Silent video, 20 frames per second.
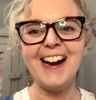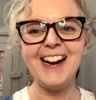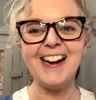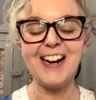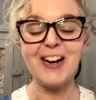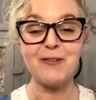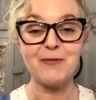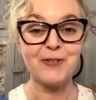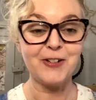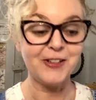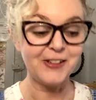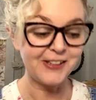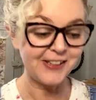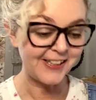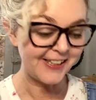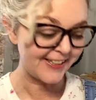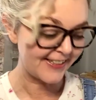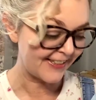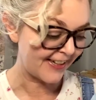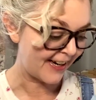And I'm
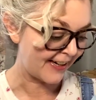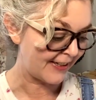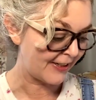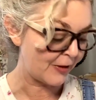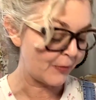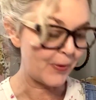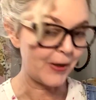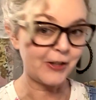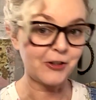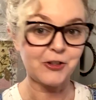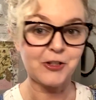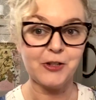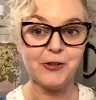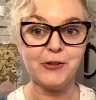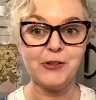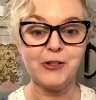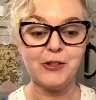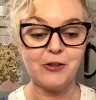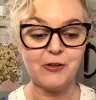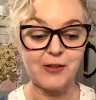really excited about
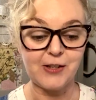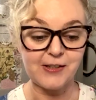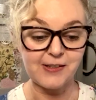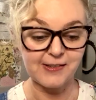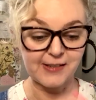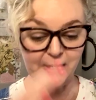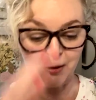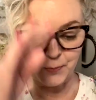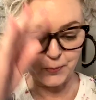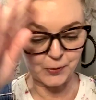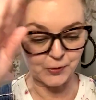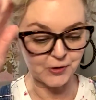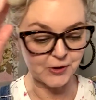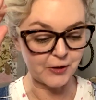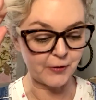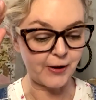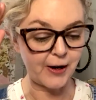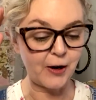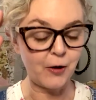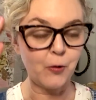showing you these samples.
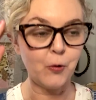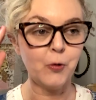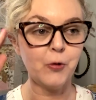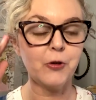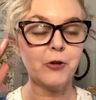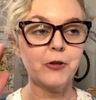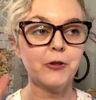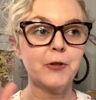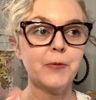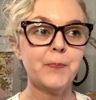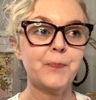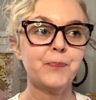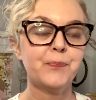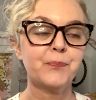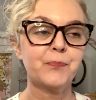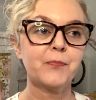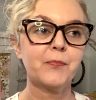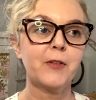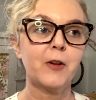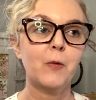So I ordered,
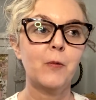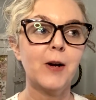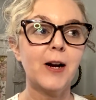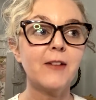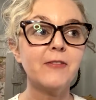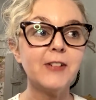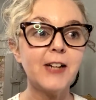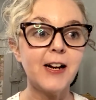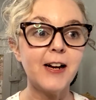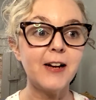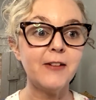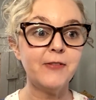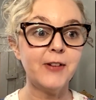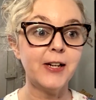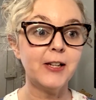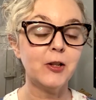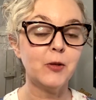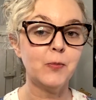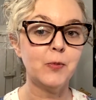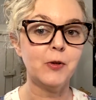what I've got
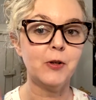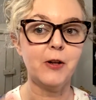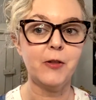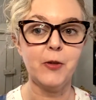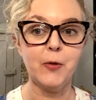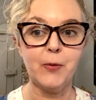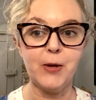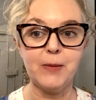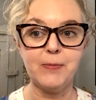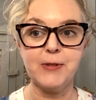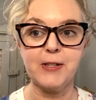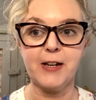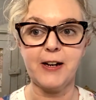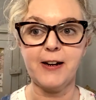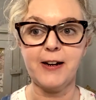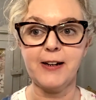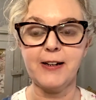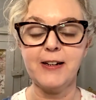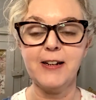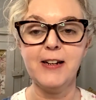available on the
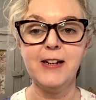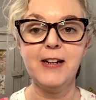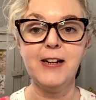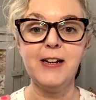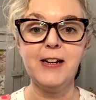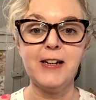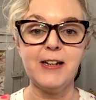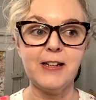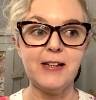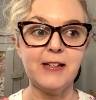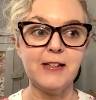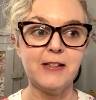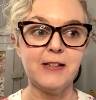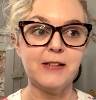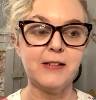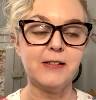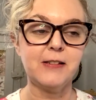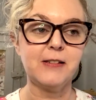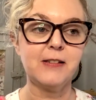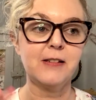website
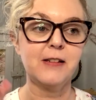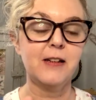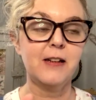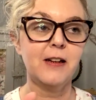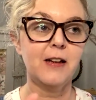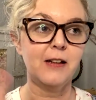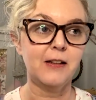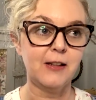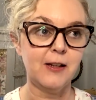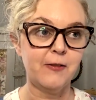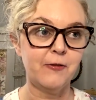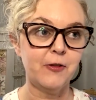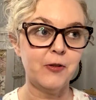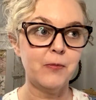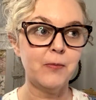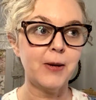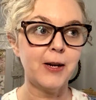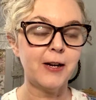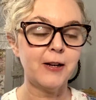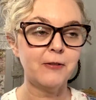is
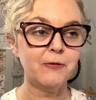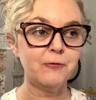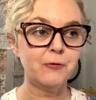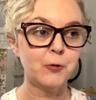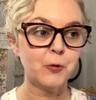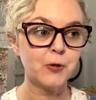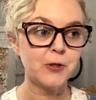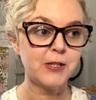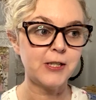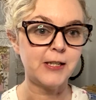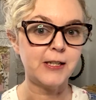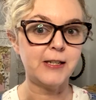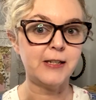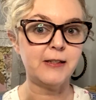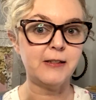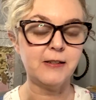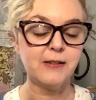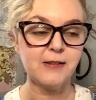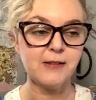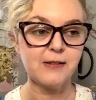11 by
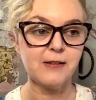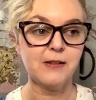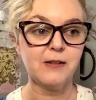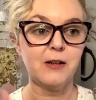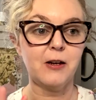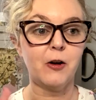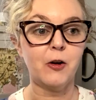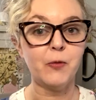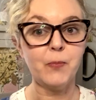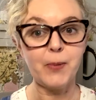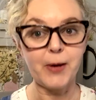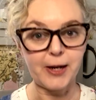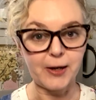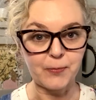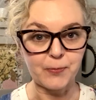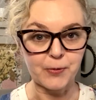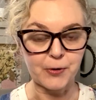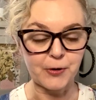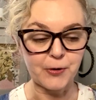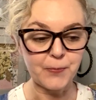14s on
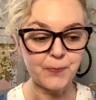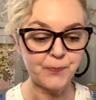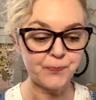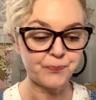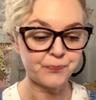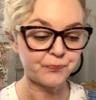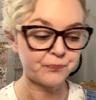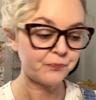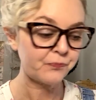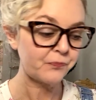paper.